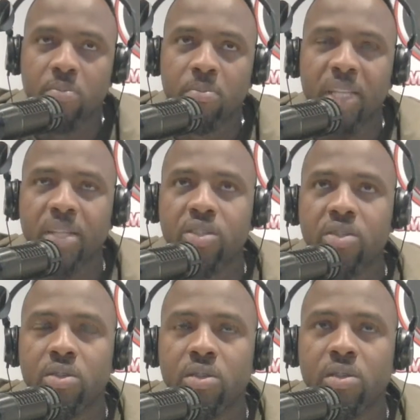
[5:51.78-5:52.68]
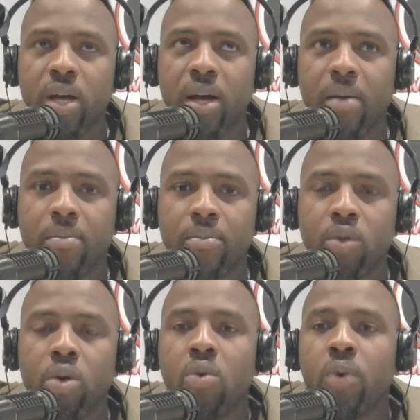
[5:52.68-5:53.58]
manage to um,
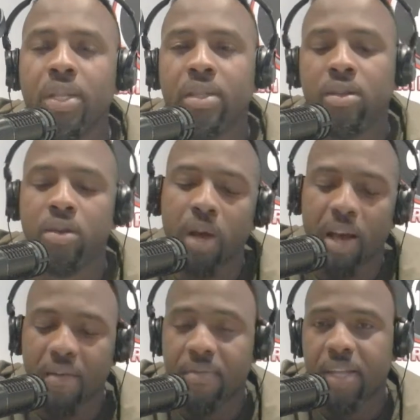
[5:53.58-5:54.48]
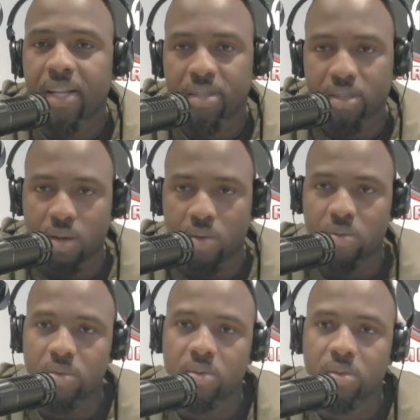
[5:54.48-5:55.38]
know when you have that
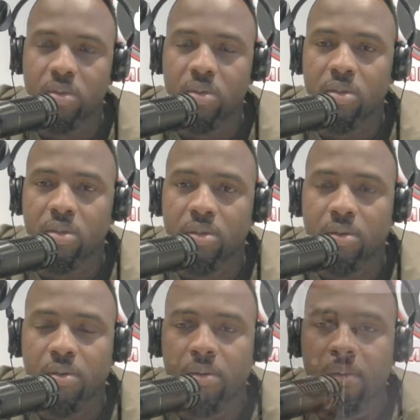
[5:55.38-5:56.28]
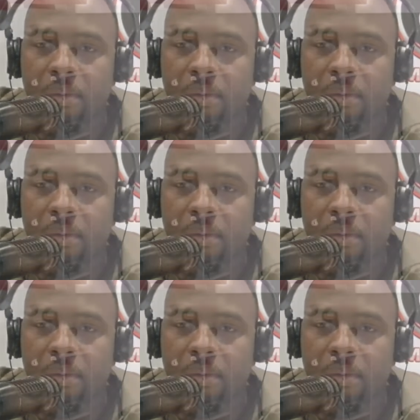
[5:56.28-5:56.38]
sound. That sound. The thing